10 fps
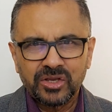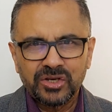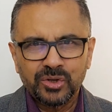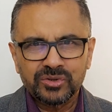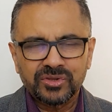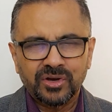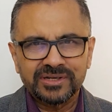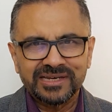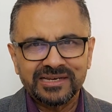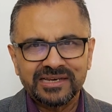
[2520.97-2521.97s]
you know,
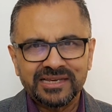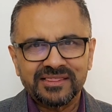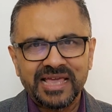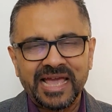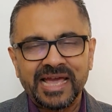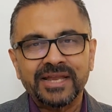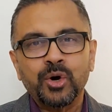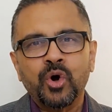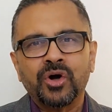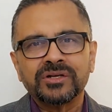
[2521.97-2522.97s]
thought, let's add
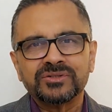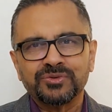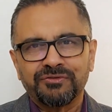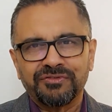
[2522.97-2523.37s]
on to